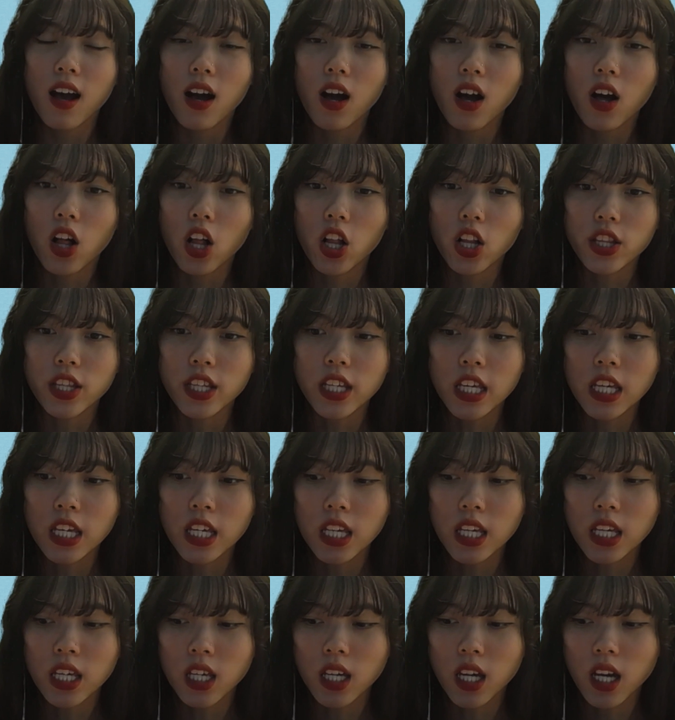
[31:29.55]
all
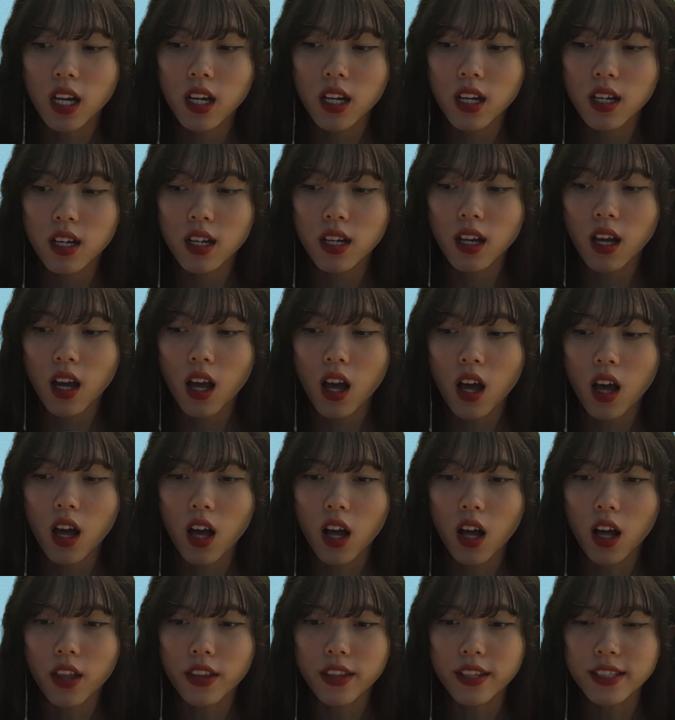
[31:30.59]
the
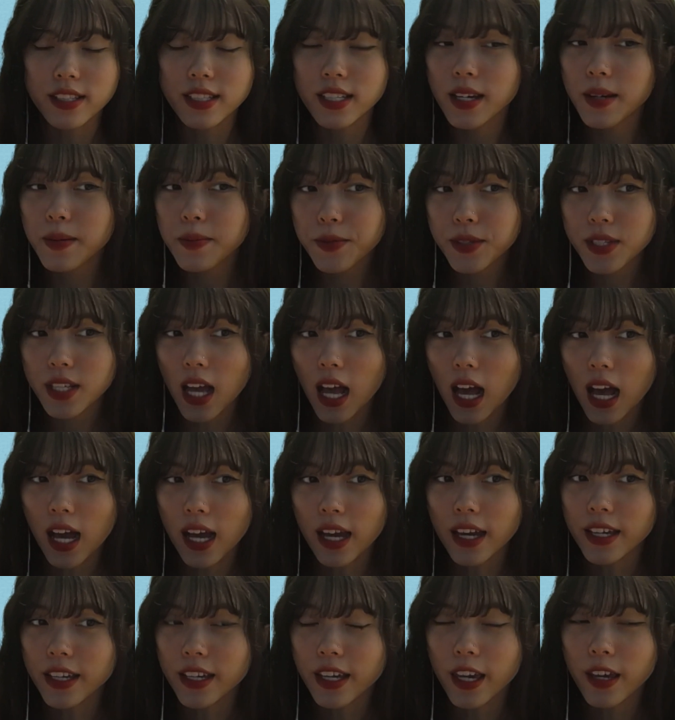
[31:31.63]
tips
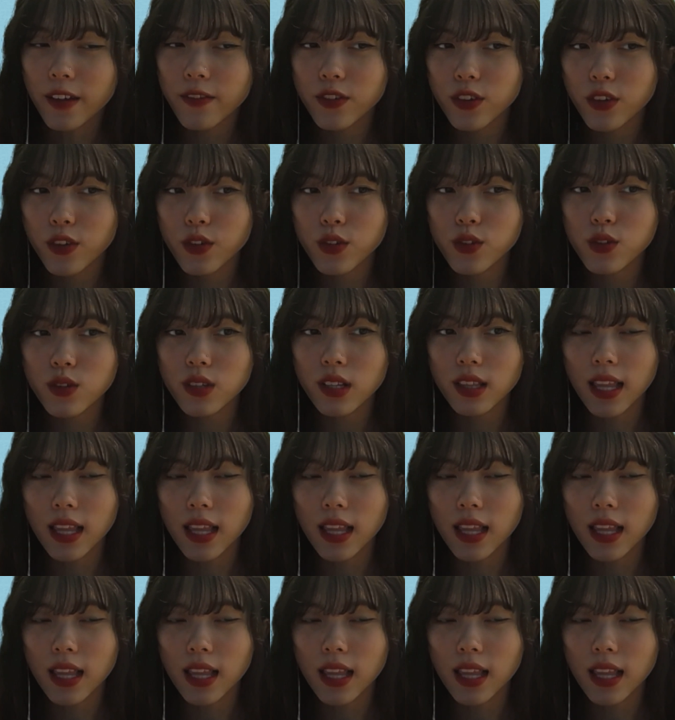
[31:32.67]
I gave you